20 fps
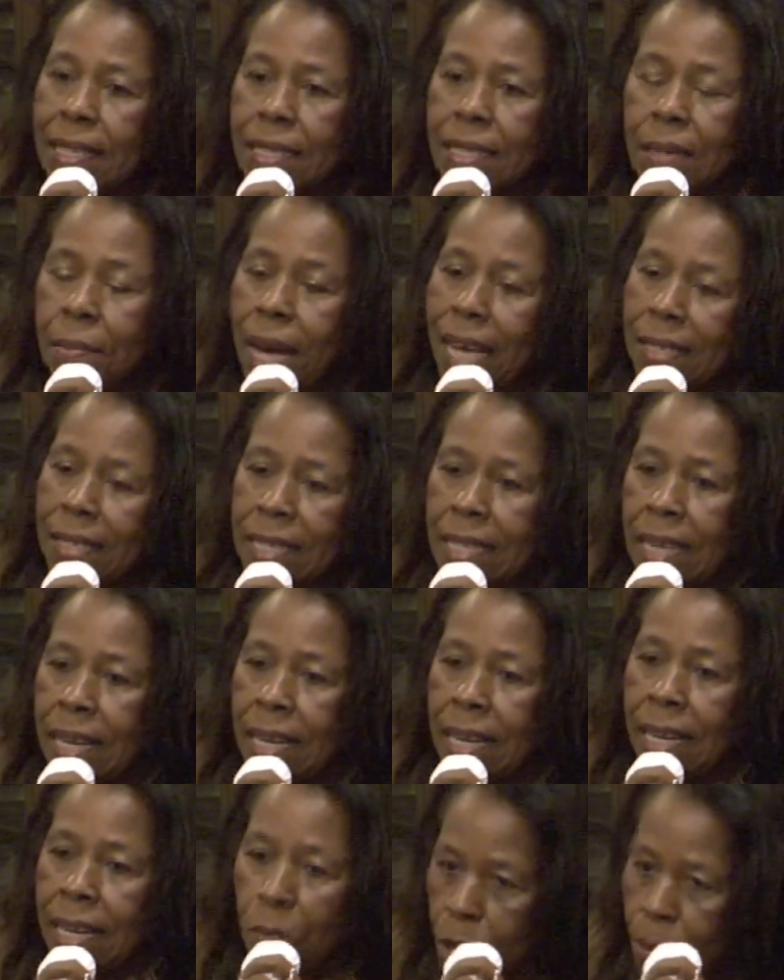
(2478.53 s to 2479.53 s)
I don't want to make
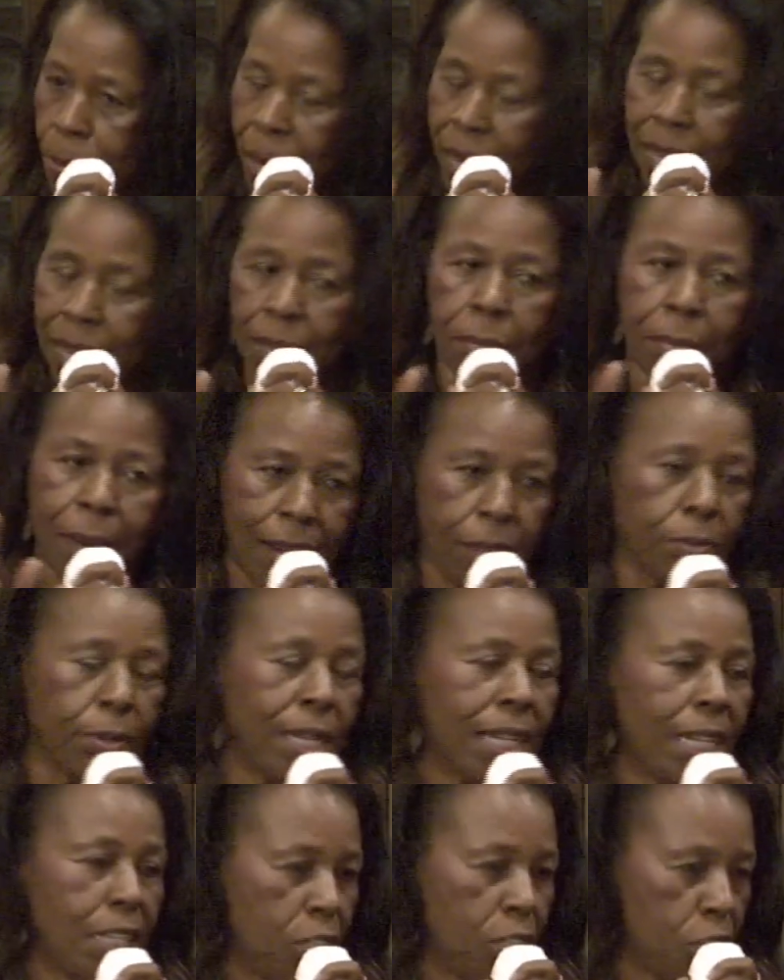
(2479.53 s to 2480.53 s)
this about sin. I want
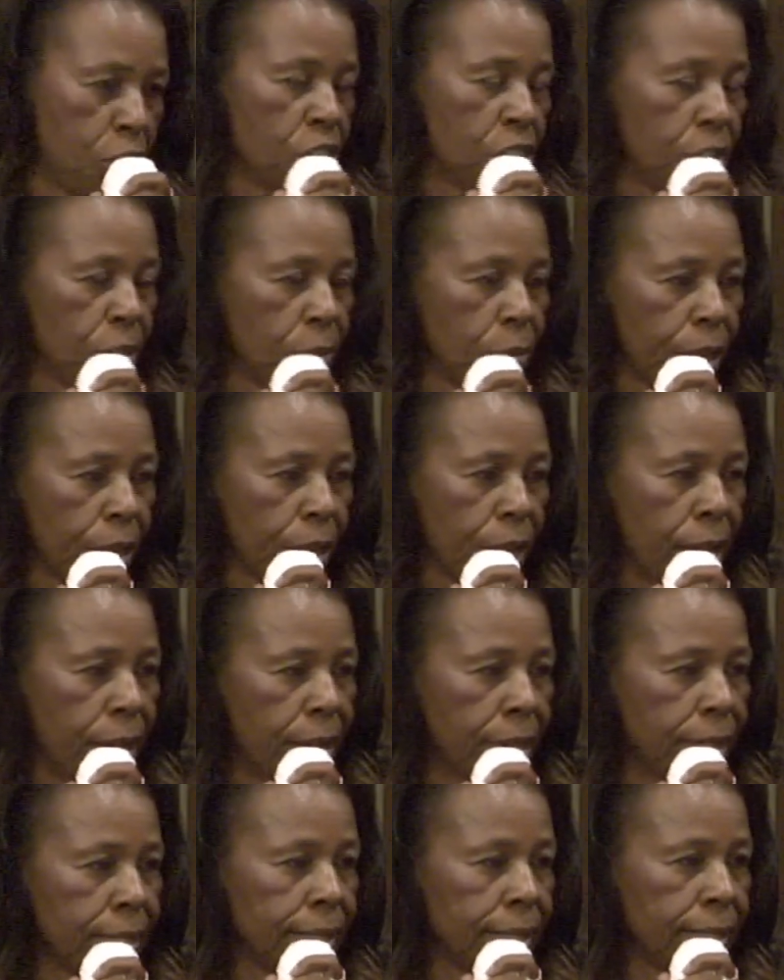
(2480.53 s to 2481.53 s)
to make it about a
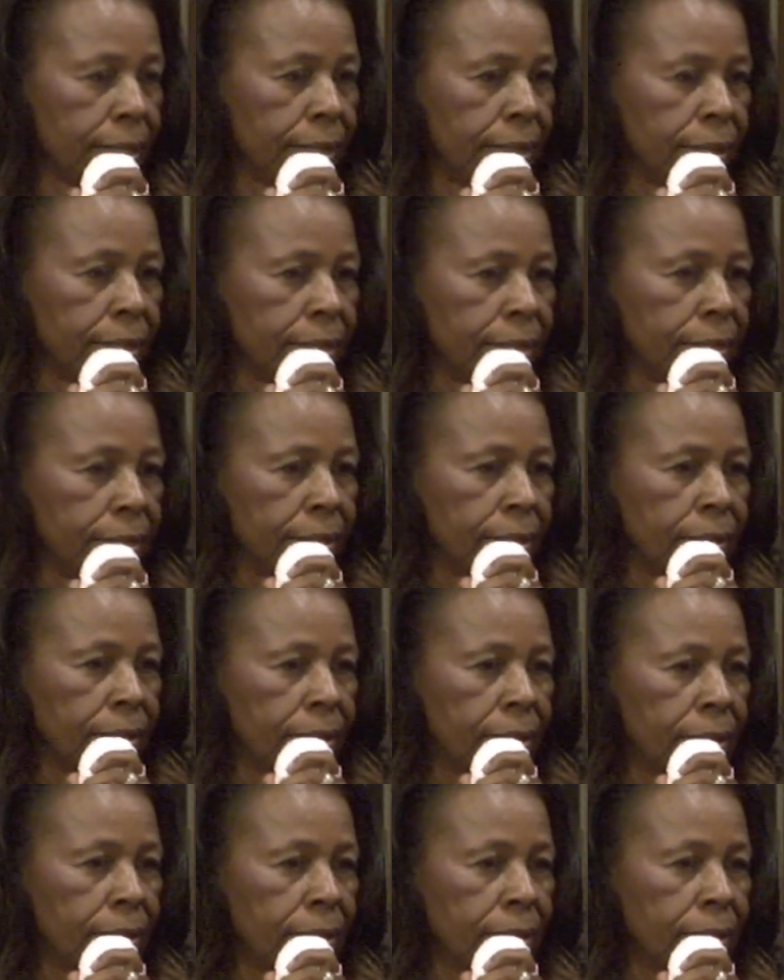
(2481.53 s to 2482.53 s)
relationship with God.
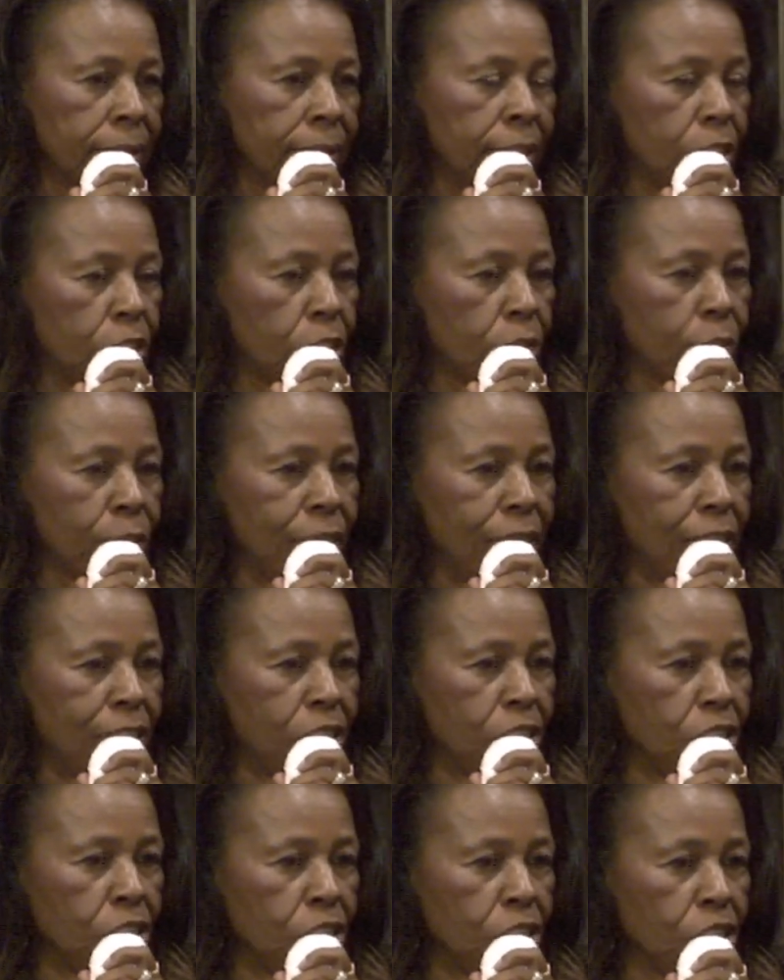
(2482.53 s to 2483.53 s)

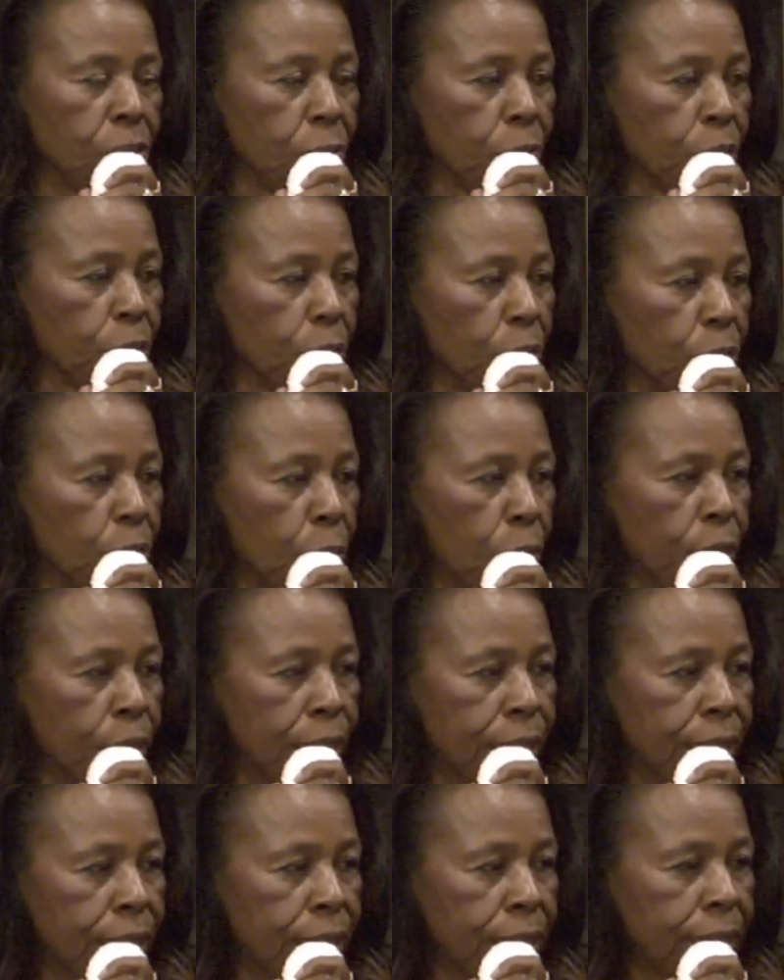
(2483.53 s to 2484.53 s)
Get your
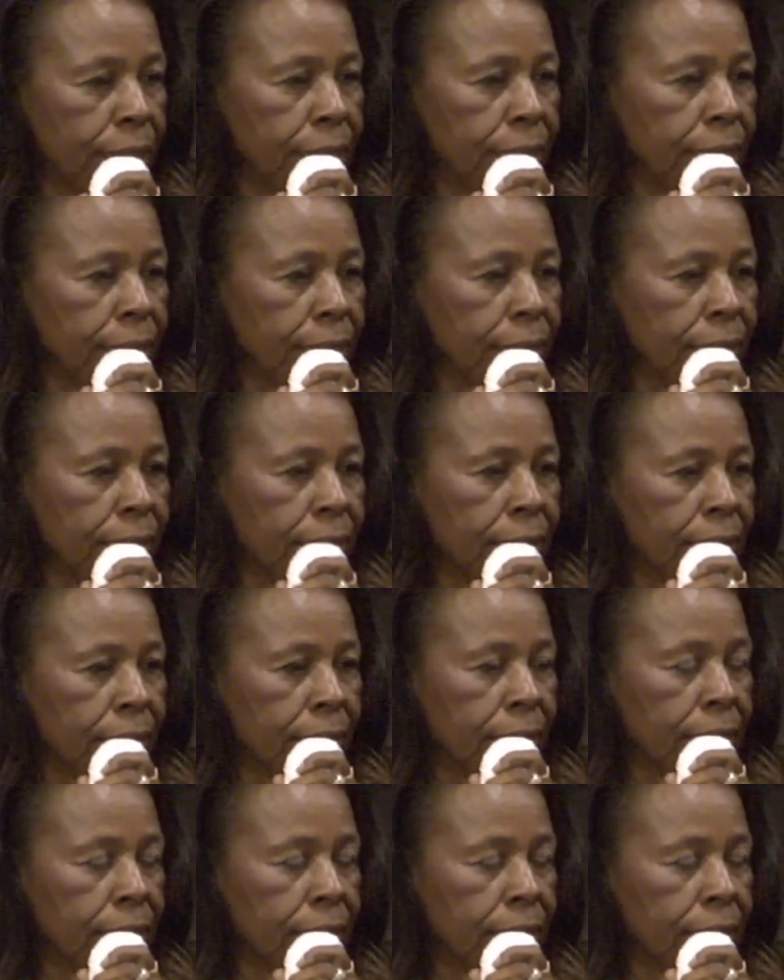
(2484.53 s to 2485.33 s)
relationship with the Lord